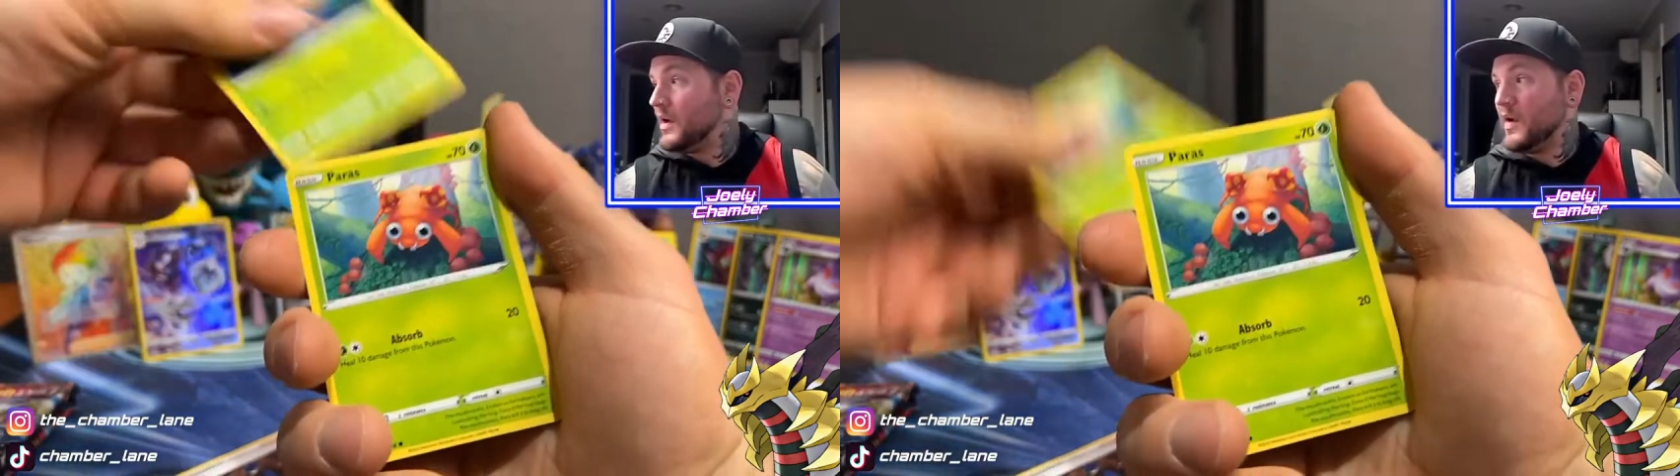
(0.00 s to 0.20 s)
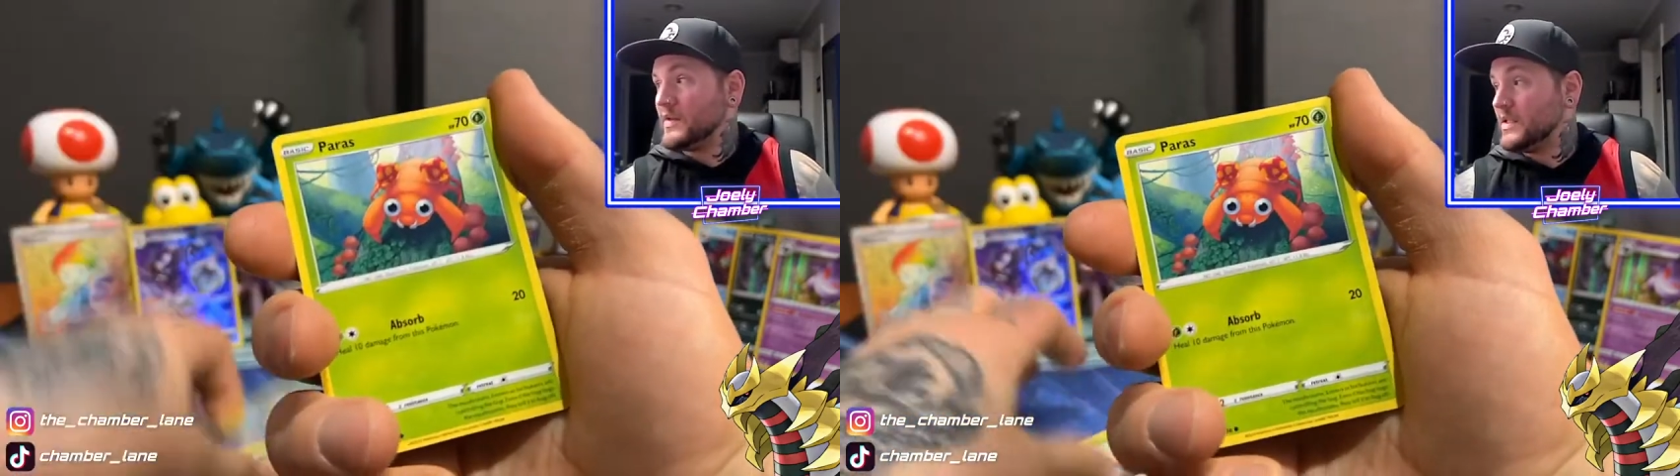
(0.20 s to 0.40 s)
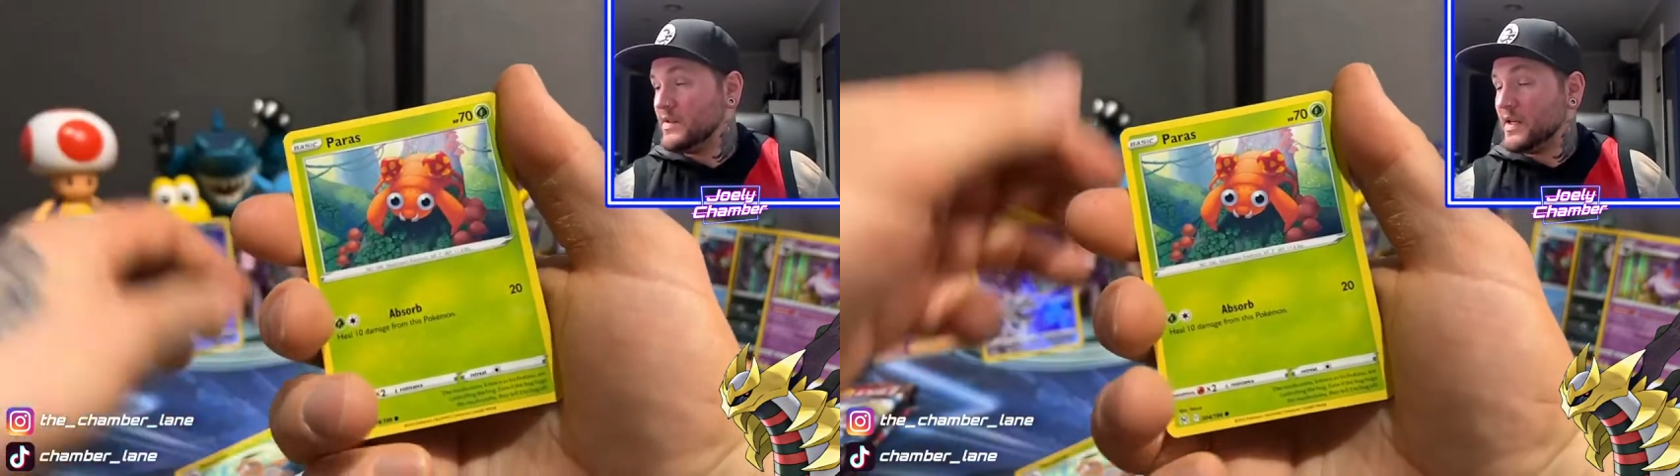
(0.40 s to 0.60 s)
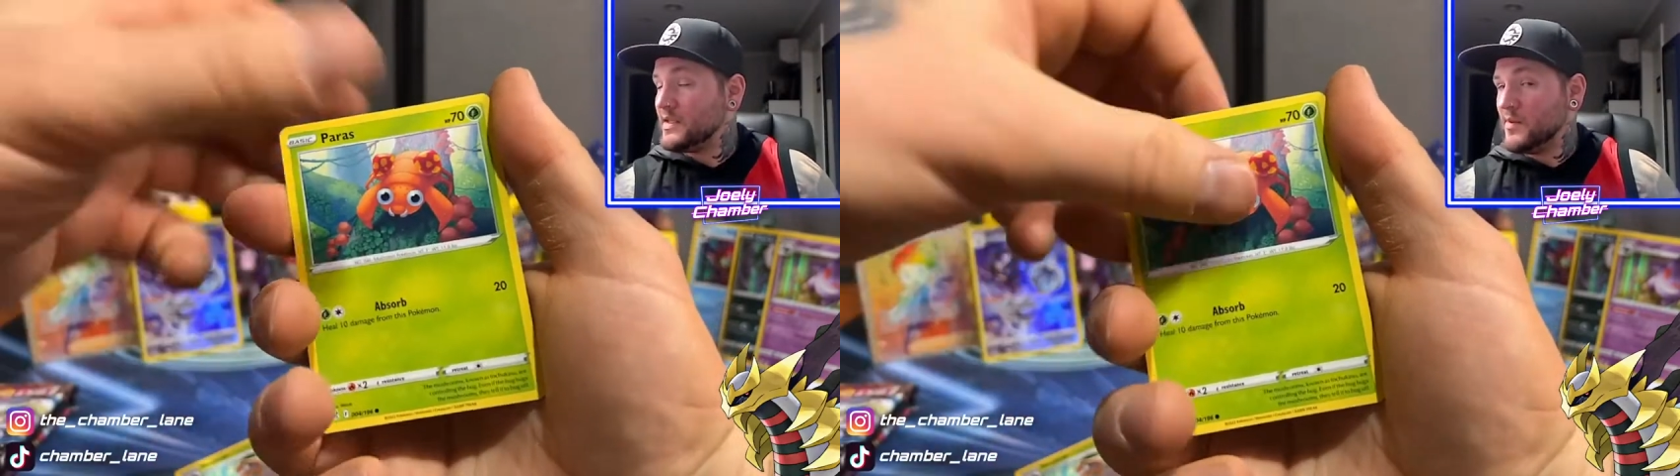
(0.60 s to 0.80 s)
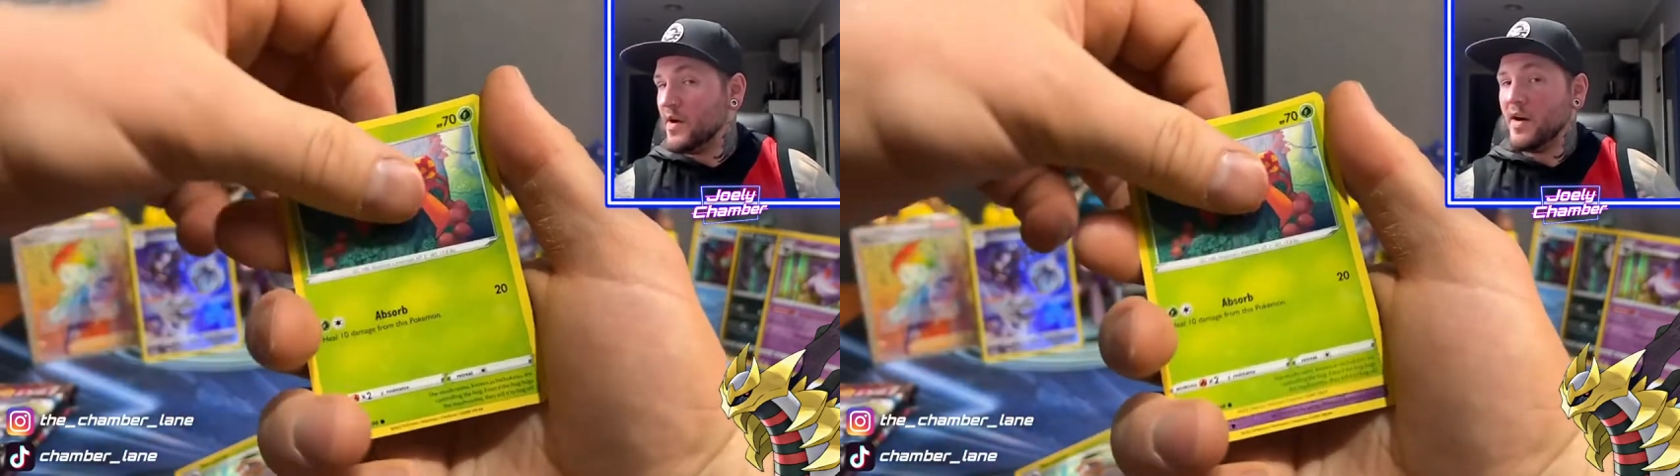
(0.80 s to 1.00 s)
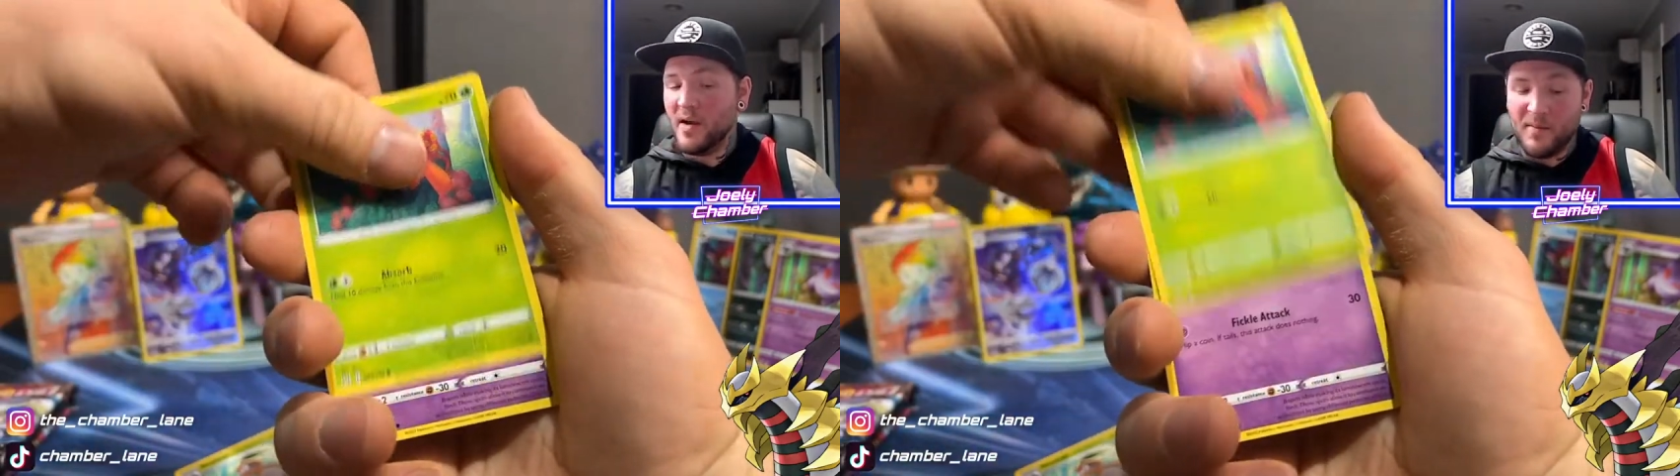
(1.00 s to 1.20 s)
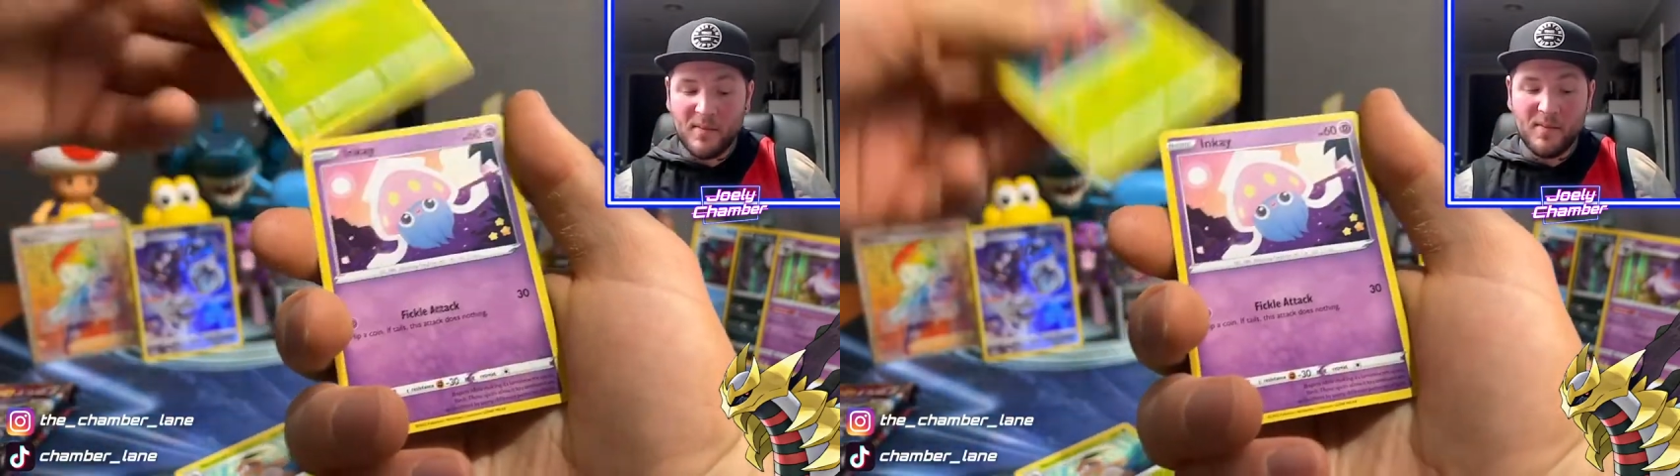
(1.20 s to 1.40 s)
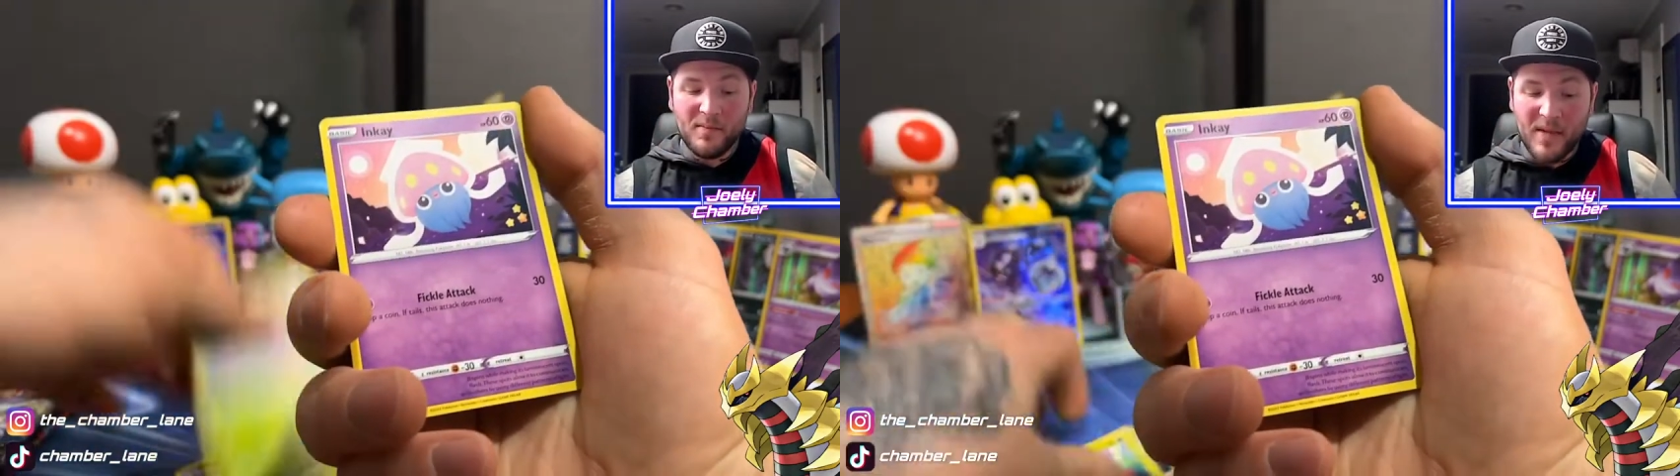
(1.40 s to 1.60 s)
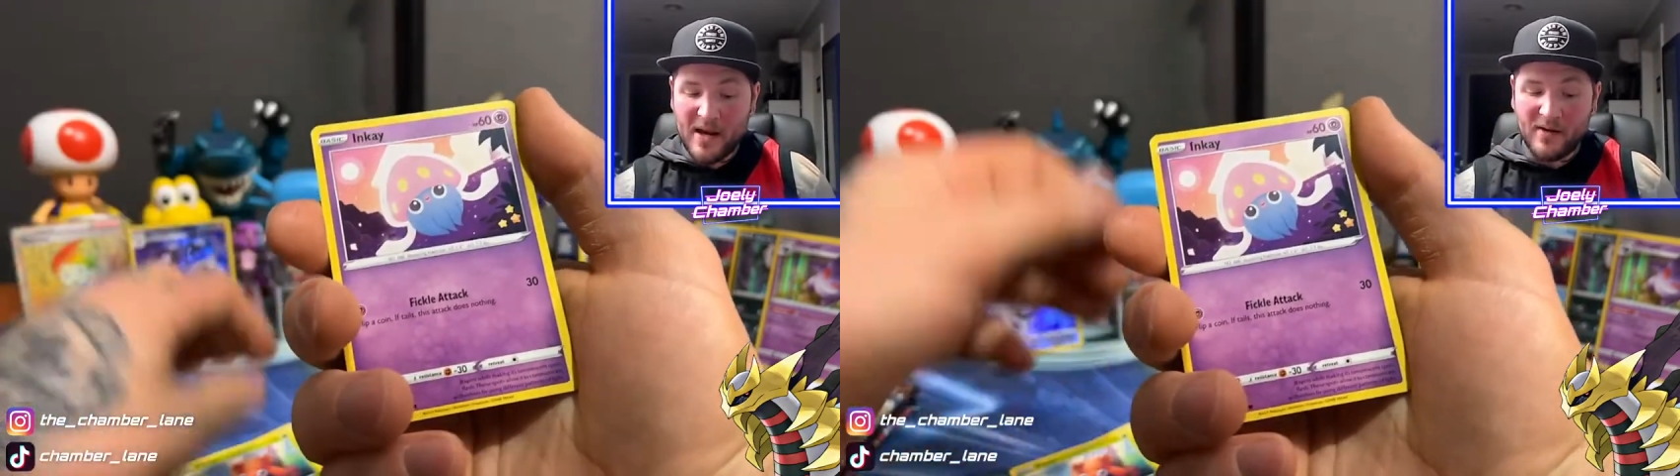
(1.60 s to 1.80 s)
I was going to do that tomorrow. I may